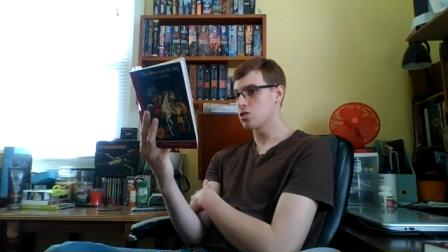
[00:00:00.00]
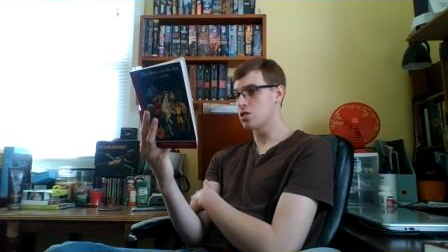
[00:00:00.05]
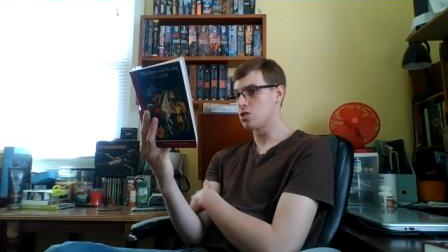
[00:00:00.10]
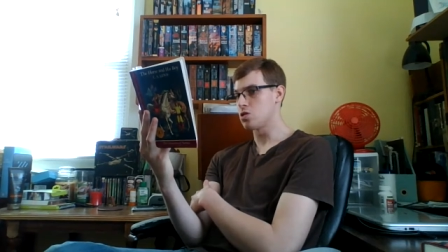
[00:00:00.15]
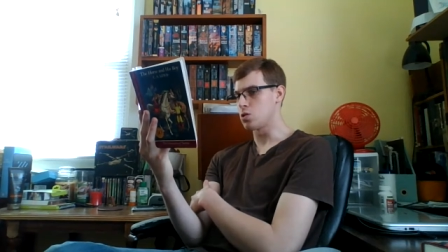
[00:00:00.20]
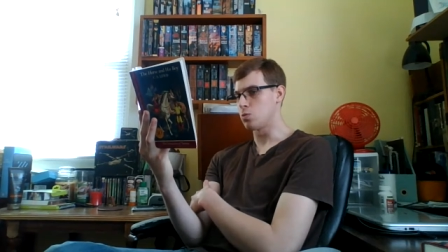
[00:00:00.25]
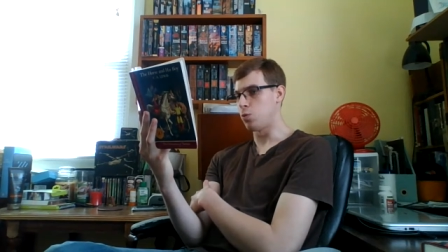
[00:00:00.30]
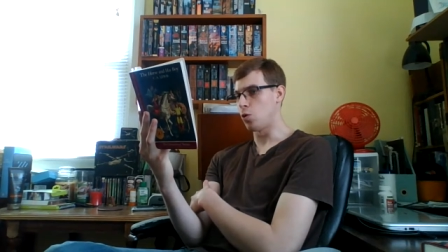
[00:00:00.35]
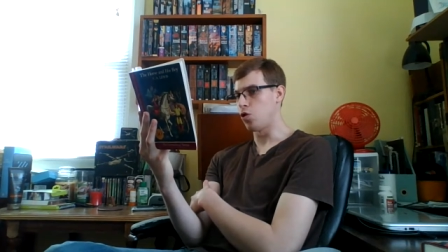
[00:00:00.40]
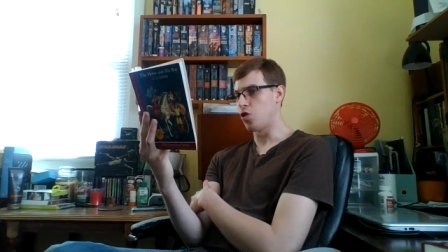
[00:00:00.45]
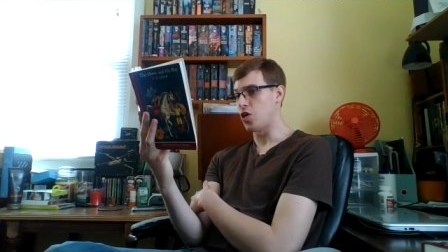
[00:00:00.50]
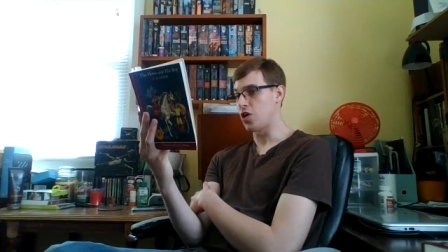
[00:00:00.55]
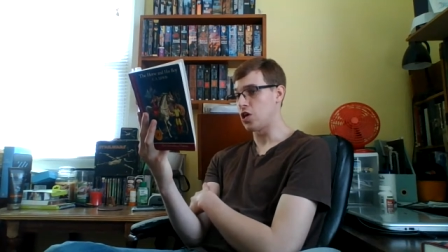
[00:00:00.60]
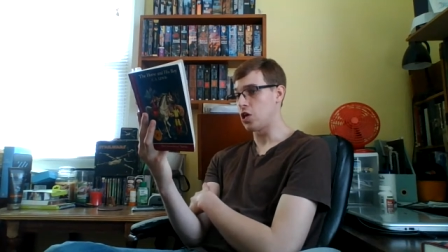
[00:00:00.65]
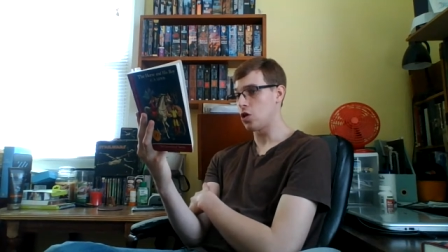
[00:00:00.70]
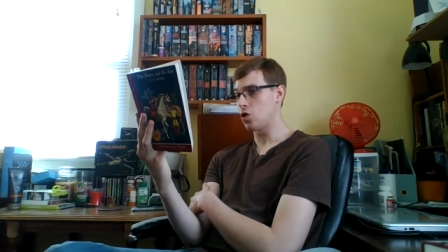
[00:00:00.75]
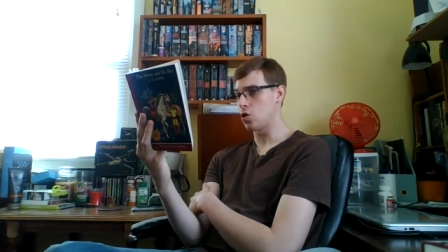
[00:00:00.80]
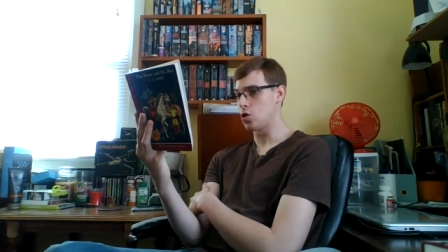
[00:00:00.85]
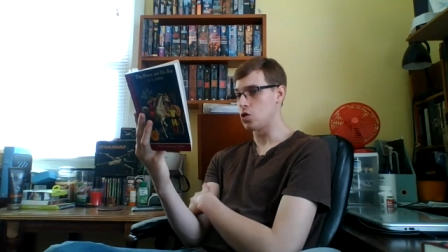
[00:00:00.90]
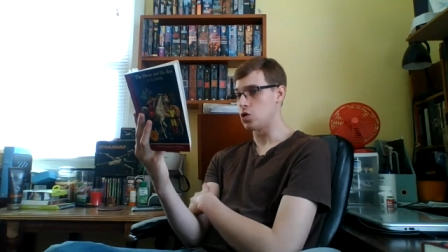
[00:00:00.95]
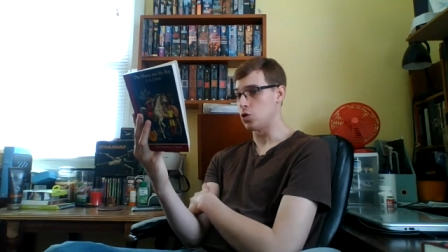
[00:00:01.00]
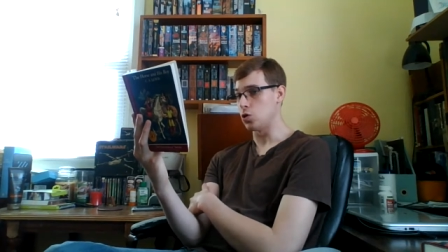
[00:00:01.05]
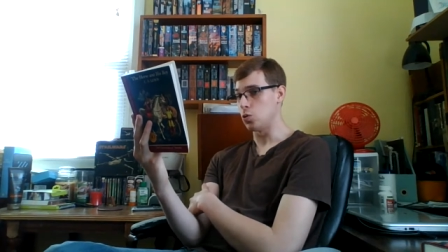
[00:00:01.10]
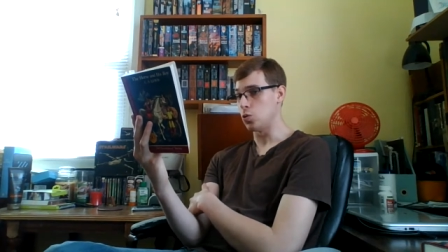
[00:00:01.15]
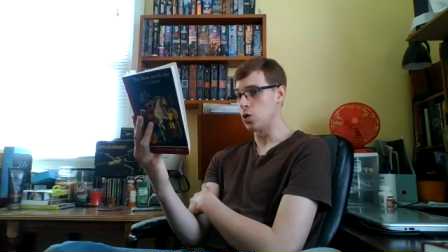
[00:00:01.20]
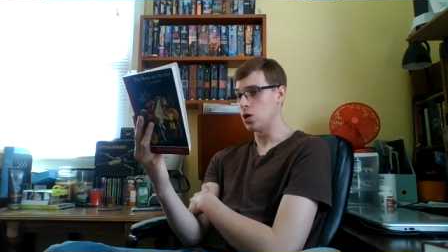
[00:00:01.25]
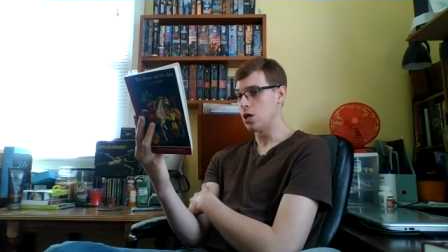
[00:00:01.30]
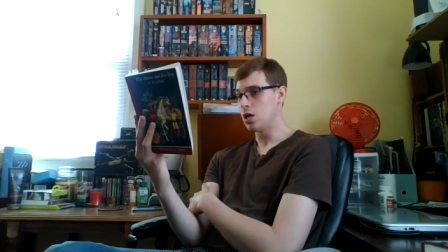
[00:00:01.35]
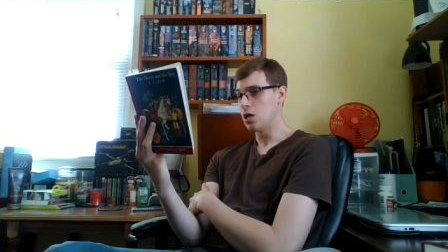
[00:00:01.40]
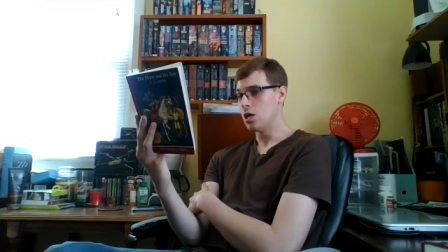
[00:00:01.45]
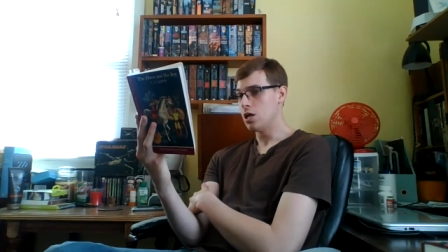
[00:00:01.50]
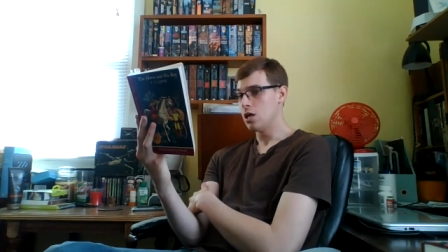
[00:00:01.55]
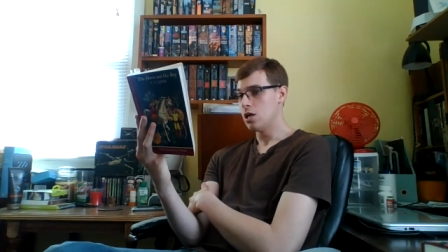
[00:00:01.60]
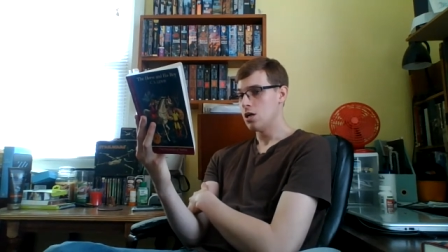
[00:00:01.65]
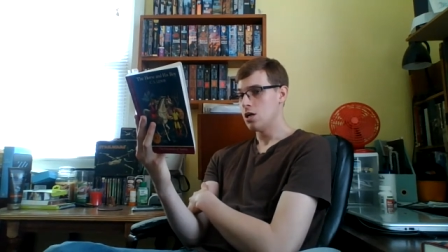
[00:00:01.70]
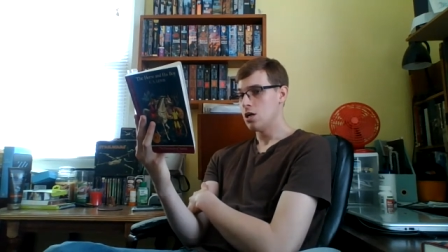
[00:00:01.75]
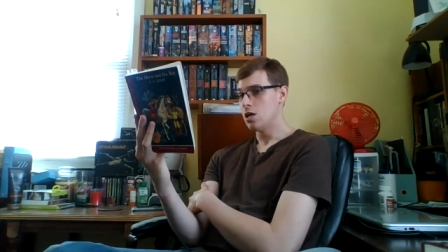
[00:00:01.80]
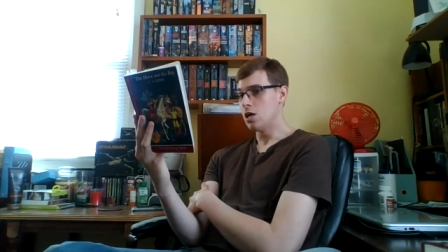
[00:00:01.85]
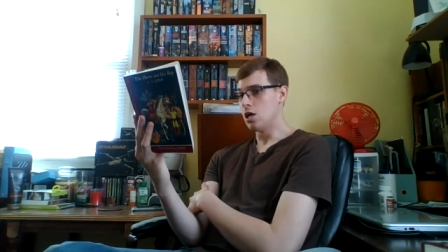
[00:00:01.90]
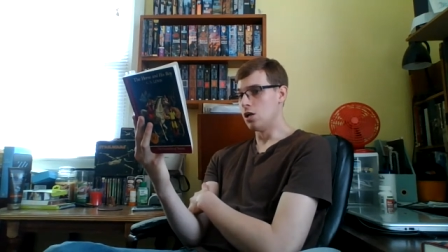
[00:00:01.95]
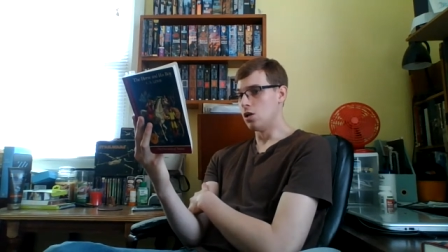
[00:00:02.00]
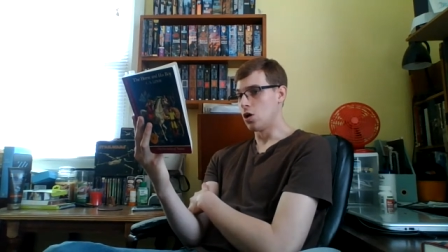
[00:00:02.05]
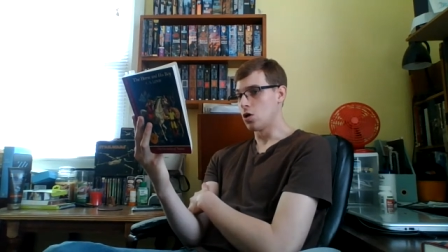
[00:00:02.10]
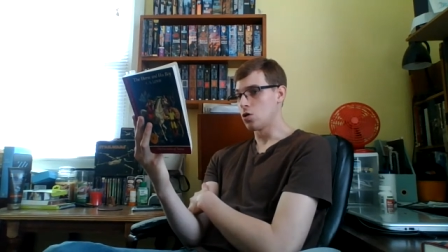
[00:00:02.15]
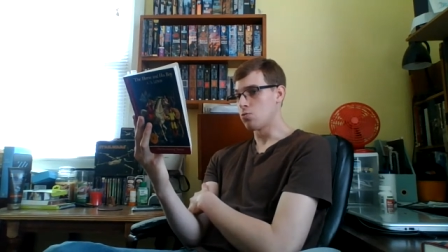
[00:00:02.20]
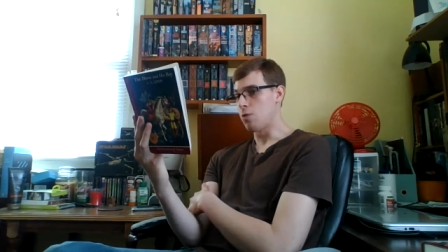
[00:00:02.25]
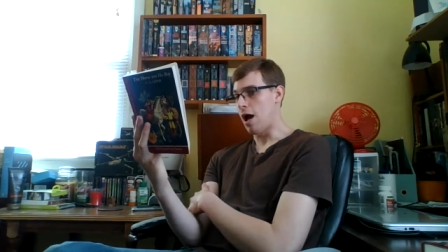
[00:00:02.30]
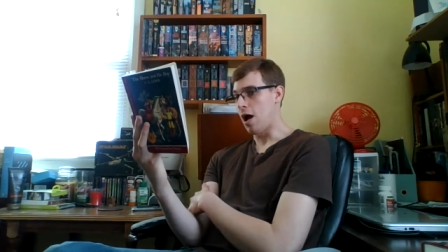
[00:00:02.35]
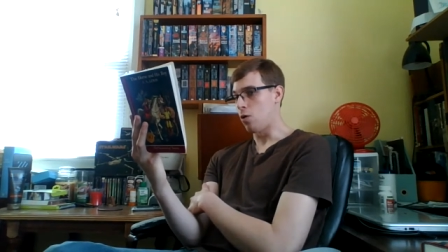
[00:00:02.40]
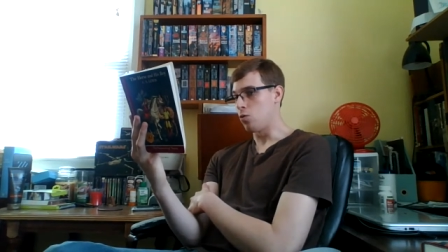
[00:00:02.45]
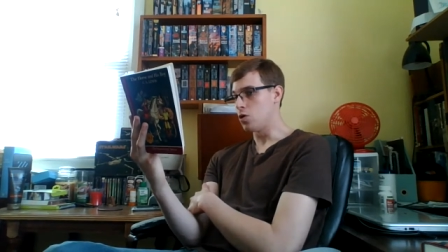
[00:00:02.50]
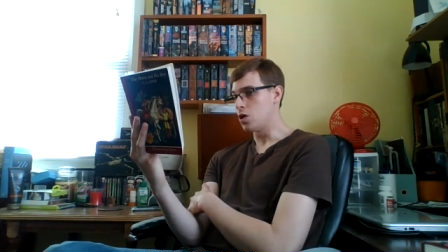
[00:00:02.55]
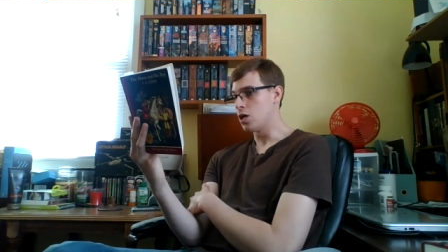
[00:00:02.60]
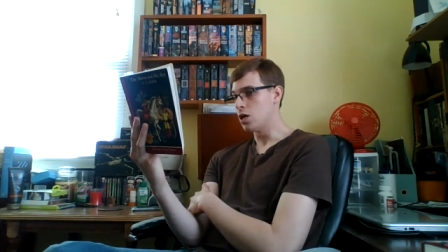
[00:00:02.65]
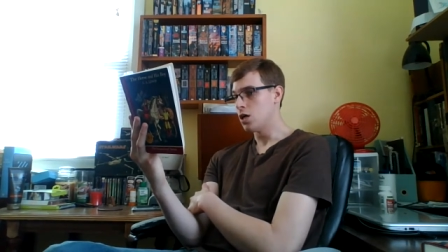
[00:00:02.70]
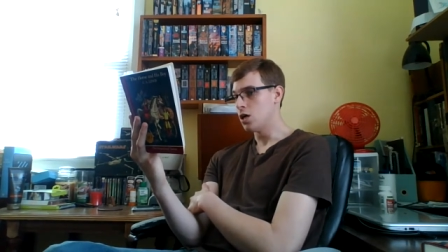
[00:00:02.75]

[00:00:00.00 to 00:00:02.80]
sensible thing he could do. He looked round.